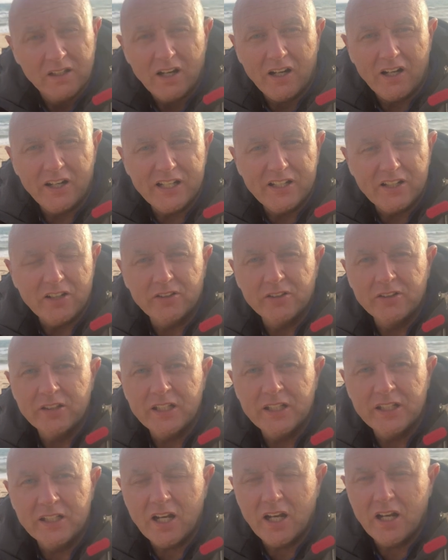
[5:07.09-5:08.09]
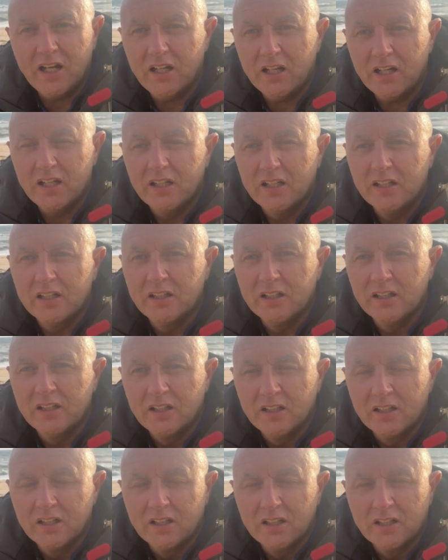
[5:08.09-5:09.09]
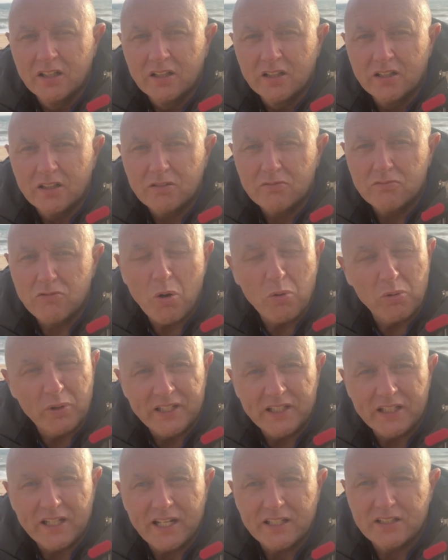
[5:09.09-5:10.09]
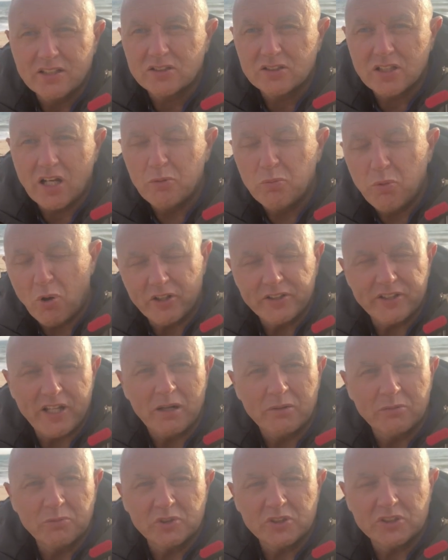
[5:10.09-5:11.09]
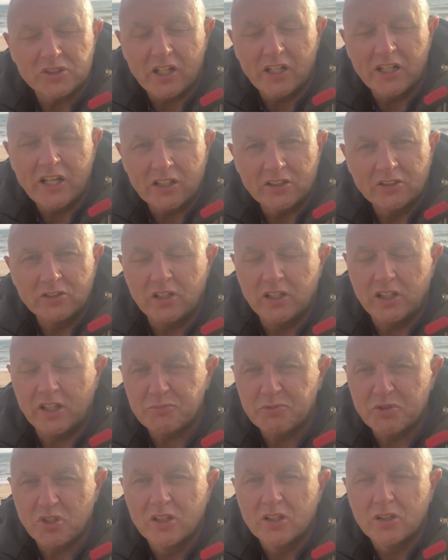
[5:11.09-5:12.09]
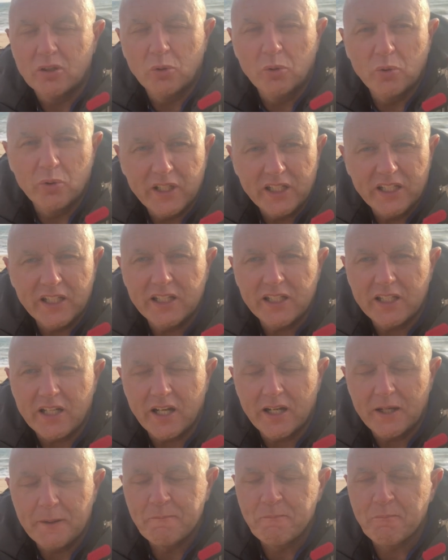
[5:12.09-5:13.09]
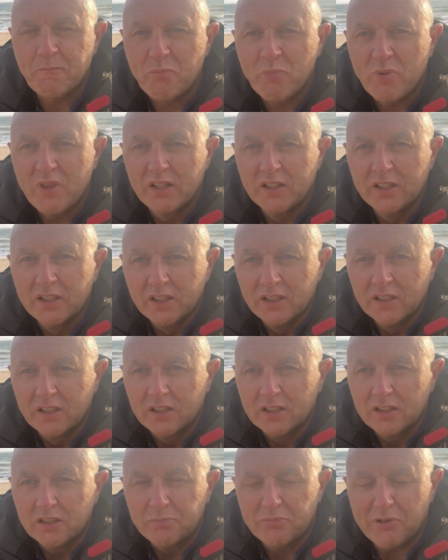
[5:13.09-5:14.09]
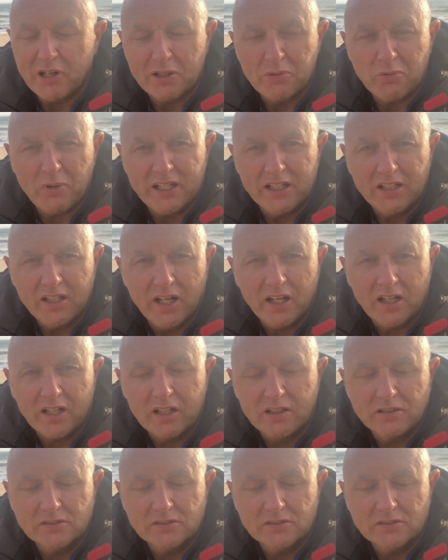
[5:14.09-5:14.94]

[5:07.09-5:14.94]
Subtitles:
I had it on the rolling lead, so what I've done was I unclipped all the breakaway